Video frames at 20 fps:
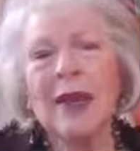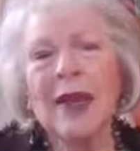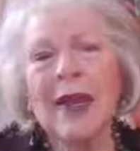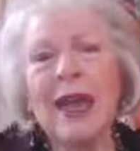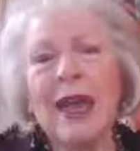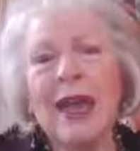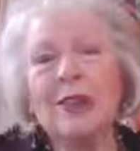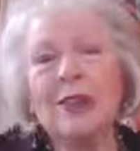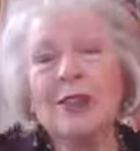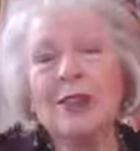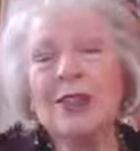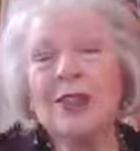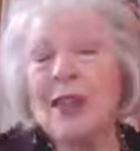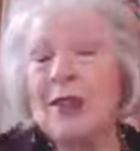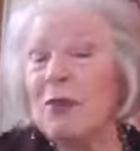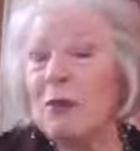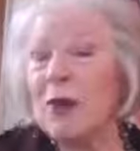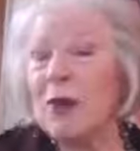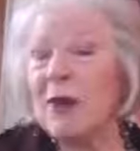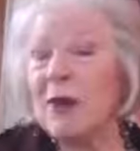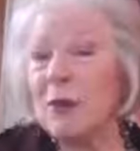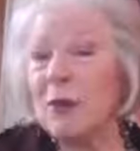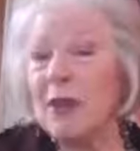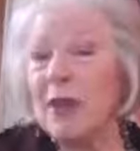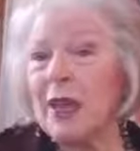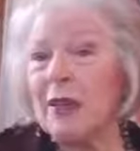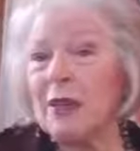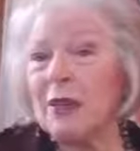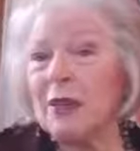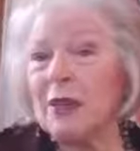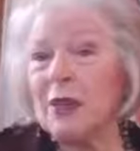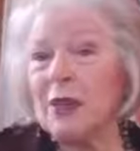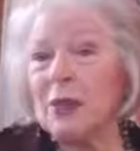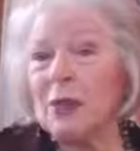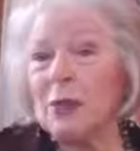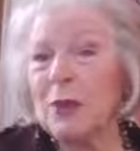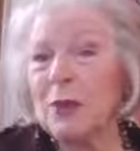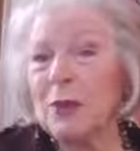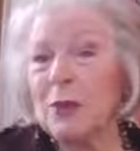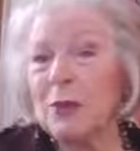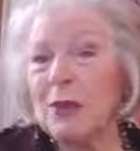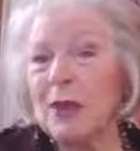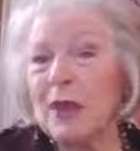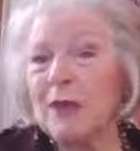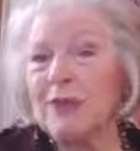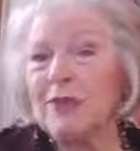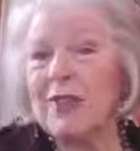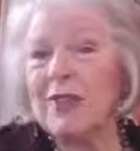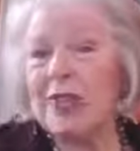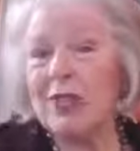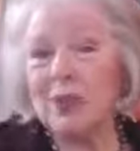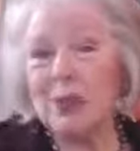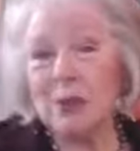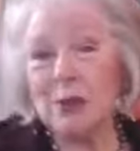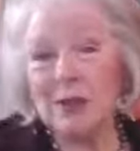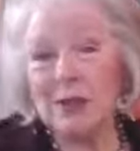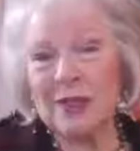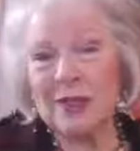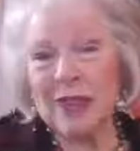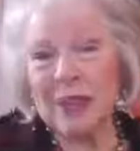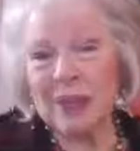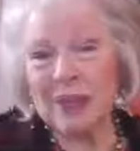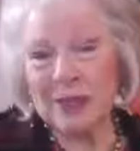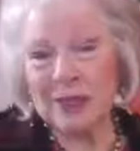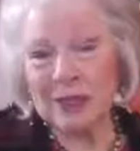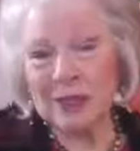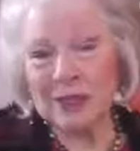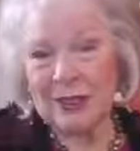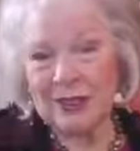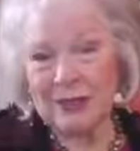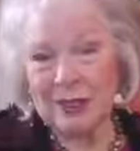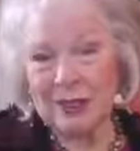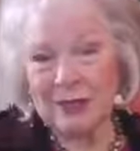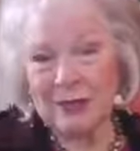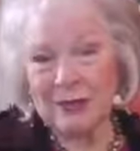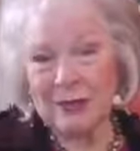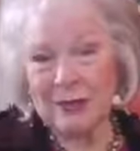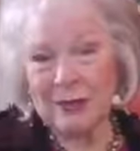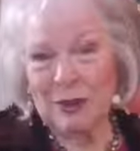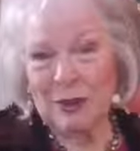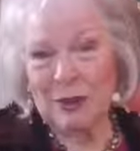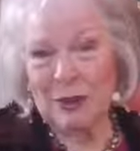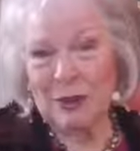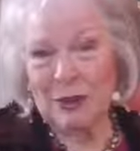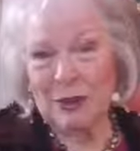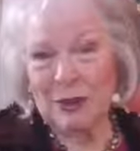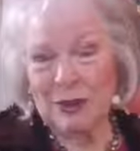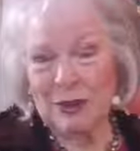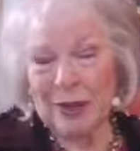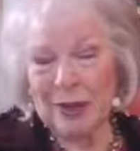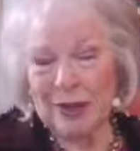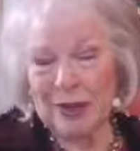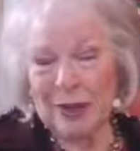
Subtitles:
And the same friend I was having dinner with, who loves nature and is very much